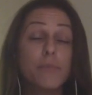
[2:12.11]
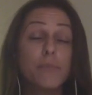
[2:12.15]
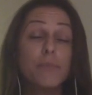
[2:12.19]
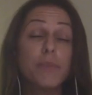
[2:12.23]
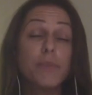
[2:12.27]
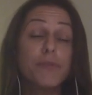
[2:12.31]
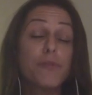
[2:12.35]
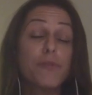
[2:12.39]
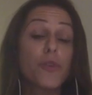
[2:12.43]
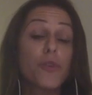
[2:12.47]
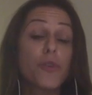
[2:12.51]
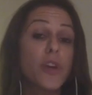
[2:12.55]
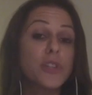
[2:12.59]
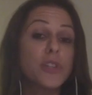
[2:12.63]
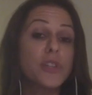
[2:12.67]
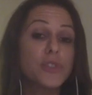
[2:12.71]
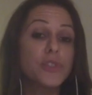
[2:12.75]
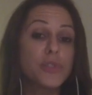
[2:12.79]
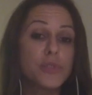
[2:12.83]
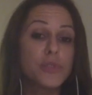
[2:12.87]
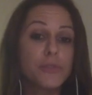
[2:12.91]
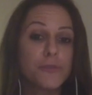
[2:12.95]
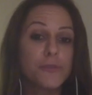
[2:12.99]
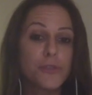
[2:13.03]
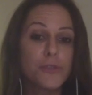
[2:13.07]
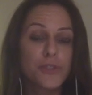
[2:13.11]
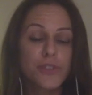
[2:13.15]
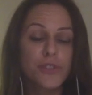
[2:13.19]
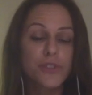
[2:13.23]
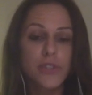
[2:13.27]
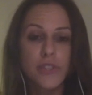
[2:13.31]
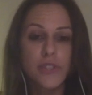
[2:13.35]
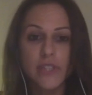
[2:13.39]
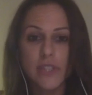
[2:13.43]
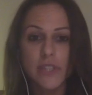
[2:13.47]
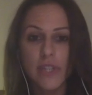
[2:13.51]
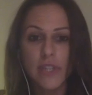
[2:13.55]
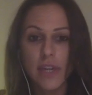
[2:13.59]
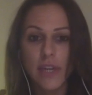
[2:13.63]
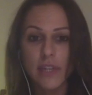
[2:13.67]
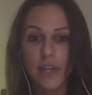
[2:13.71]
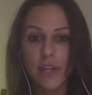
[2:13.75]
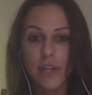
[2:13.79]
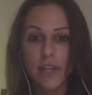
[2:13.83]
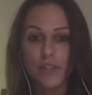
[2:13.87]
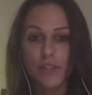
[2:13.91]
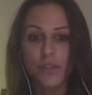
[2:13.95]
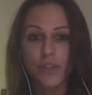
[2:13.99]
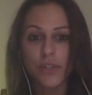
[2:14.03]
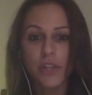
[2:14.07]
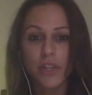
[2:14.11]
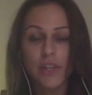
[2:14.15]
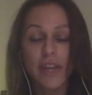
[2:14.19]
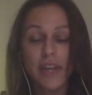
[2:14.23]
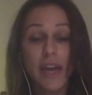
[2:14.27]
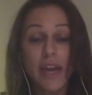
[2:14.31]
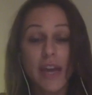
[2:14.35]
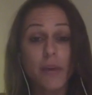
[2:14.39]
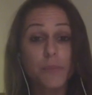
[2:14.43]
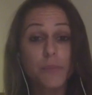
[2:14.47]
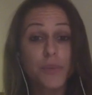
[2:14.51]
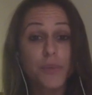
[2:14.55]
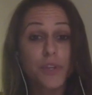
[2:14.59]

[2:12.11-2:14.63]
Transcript: before going to university, I took a gap